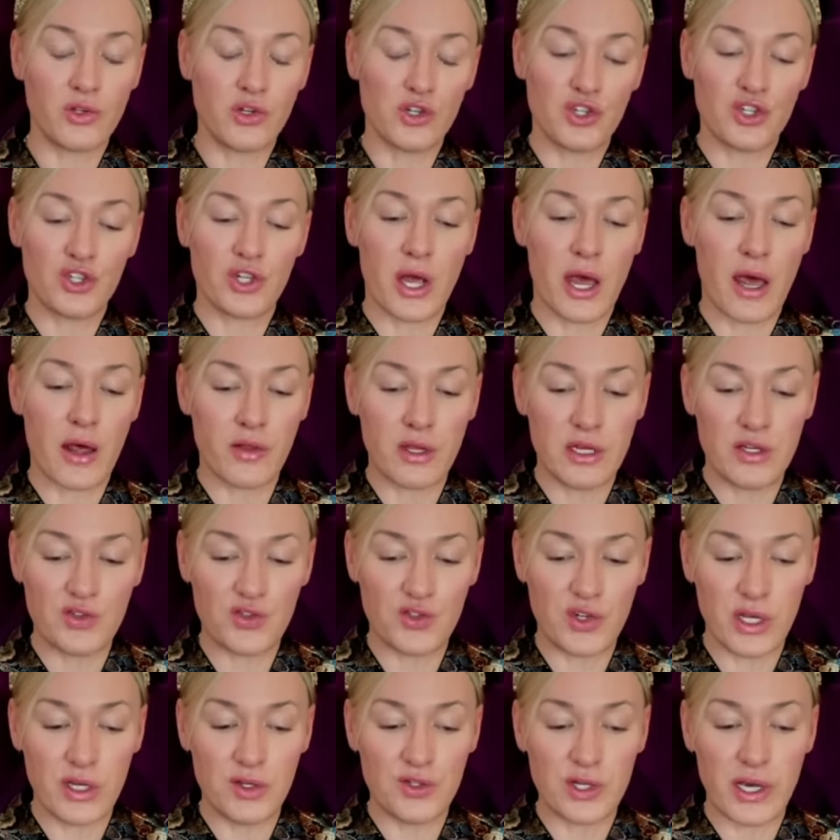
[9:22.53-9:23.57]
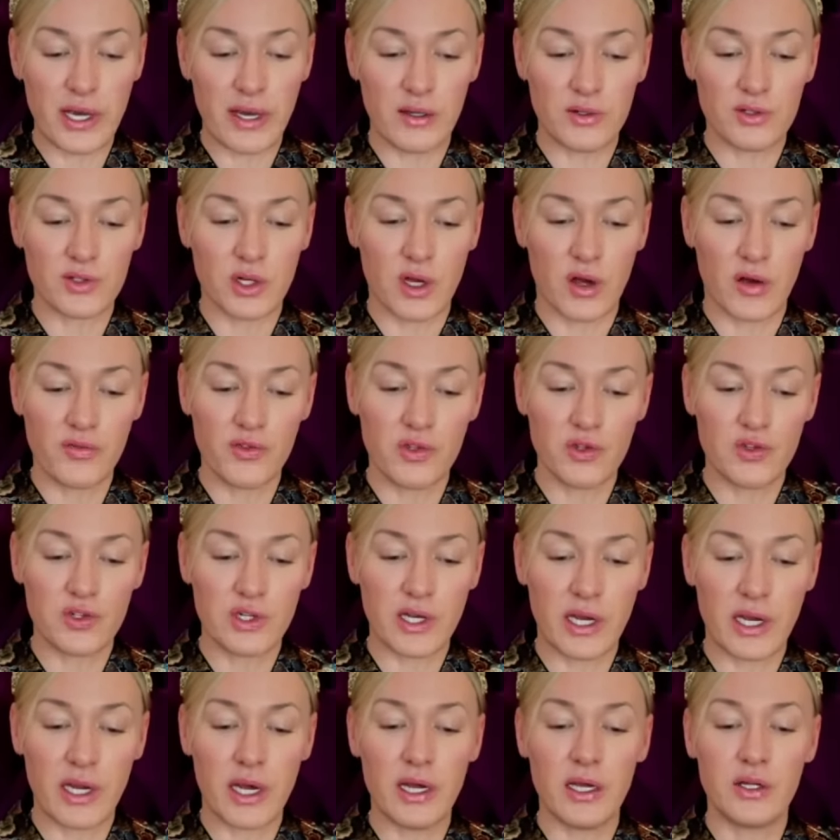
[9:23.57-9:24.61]
to share these details of the
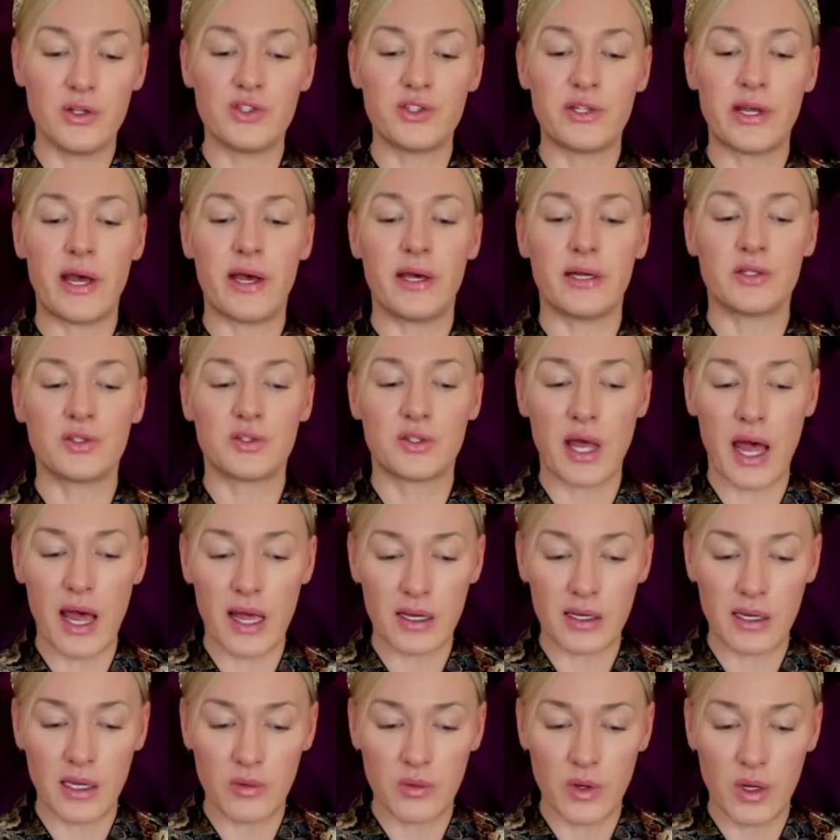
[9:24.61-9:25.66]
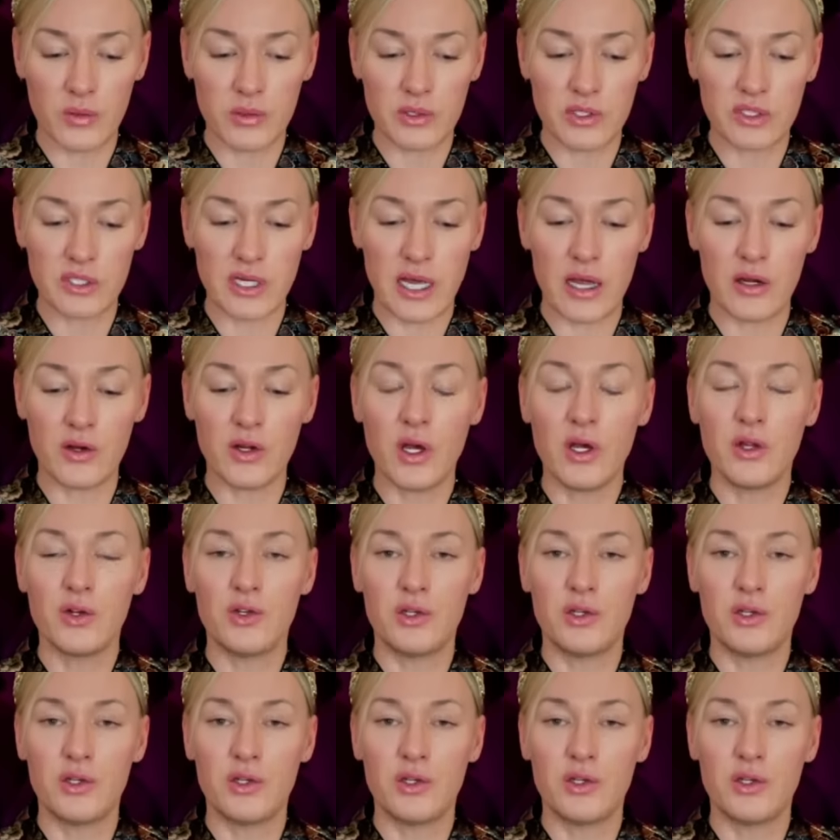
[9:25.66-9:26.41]
dinner and share exactly what was said